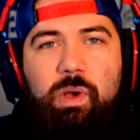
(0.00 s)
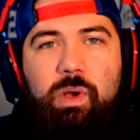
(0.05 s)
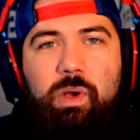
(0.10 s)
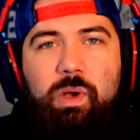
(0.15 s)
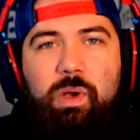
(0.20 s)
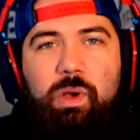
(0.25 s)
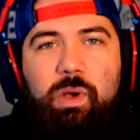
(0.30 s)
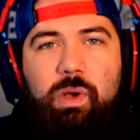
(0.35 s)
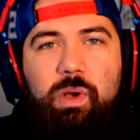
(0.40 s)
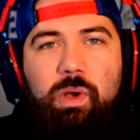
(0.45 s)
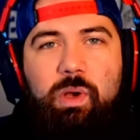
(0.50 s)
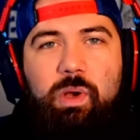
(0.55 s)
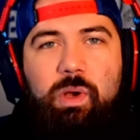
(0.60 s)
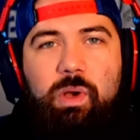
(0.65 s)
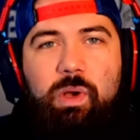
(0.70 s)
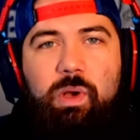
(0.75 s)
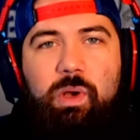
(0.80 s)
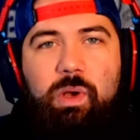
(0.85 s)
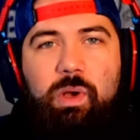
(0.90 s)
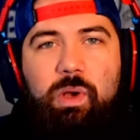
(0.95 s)

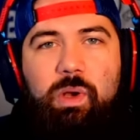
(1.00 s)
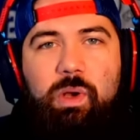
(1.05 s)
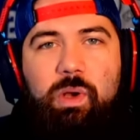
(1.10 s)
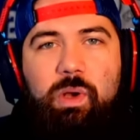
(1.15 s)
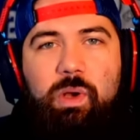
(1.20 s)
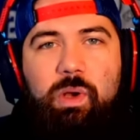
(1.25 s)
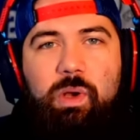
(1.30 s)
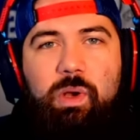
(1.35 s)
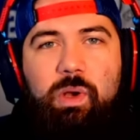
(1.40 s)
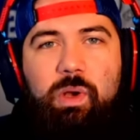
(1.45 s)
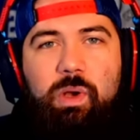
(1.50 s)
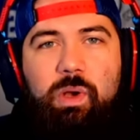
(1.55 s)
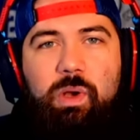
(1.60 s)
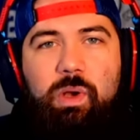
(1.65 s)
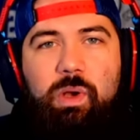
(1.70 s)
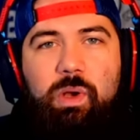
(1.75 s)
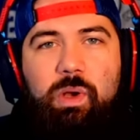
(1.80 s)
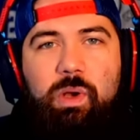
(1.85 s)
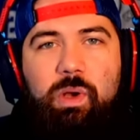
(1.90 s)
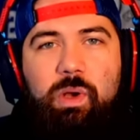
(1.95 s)

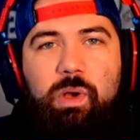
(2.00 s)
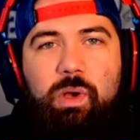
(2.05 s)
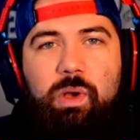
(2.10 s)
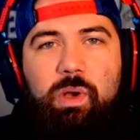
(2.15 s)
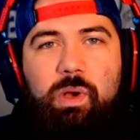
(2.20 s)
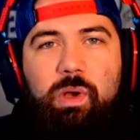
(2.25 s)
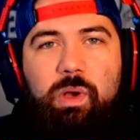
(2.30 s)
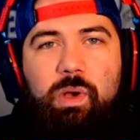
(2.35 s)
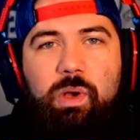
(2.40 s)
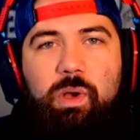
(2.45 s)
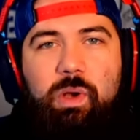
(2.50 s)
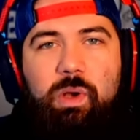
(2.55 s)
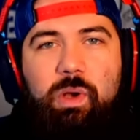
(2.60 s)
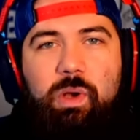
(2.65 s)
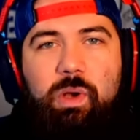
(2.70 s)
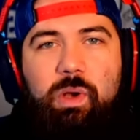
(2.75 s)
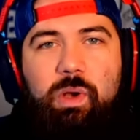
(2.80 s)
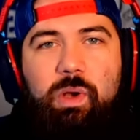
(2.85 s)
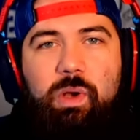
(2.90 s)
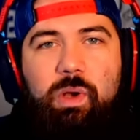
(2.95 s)

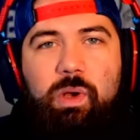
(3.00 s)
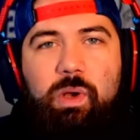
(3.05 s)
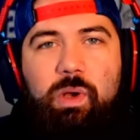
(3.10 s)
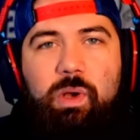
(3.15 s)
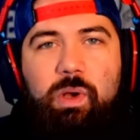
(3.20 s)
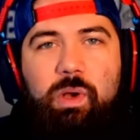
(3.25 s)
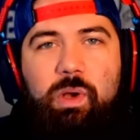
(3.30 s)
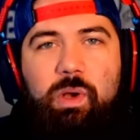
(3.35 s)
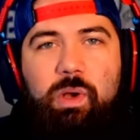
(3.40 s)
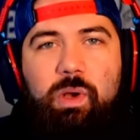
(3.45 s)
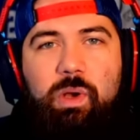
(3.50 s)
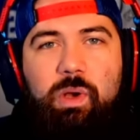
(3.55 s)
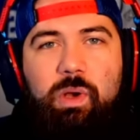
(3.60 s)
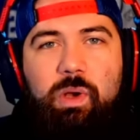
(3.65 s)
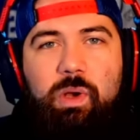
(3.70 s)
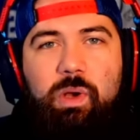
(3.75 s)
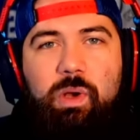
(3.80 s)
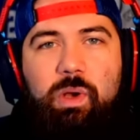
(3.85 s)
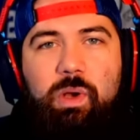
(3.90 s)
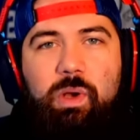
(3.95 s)

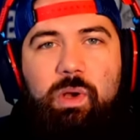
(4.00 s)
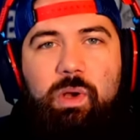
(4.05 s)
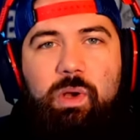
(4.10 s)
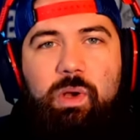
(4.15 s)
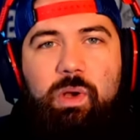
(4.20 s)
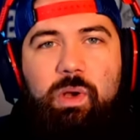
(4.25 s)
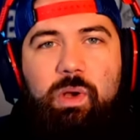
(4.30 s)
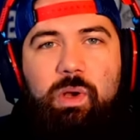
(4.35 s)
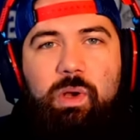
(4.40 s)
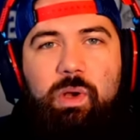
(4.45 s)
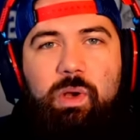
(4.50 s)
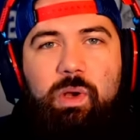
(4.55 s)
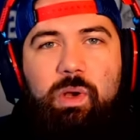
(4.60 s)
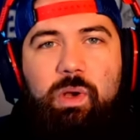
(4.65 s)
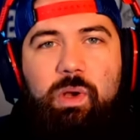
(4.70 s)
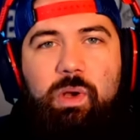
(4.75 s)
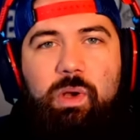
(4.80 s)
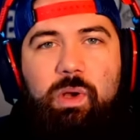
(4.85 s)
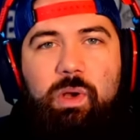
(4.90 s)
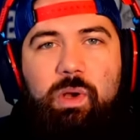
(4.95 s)

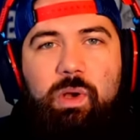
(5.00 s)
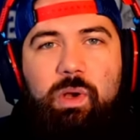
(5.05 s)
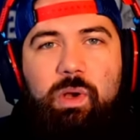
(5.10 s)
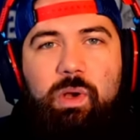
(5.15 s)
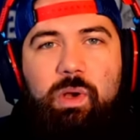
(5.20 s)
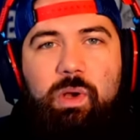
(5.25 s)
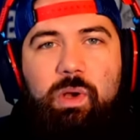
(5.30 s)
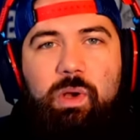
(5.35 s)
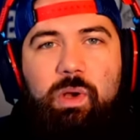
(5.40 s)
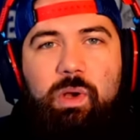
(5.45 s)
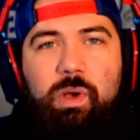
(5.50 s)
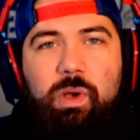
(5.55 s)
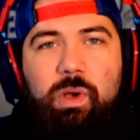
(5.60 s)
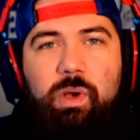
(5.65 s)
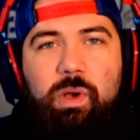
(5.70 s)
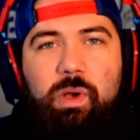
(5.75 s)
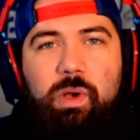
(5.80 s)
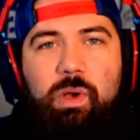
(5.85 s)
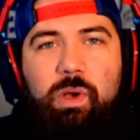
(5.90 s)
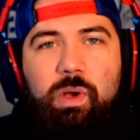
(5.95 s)

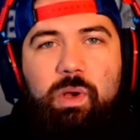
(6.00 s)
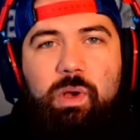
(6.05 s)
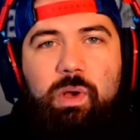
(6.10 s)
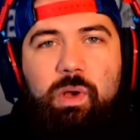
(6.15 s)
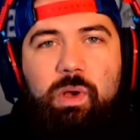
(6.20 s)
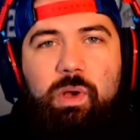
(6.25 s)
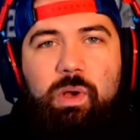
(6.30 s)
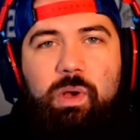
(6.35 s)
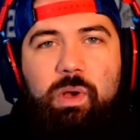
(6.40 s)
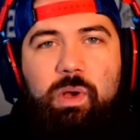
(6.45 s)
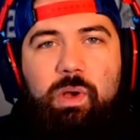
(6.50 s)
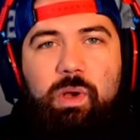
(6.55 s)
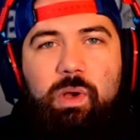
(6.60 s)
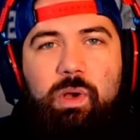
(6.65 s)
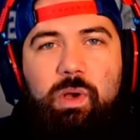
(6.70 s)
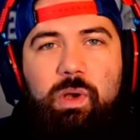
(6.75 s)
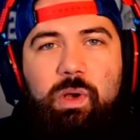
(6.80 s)
The person shown says nothing.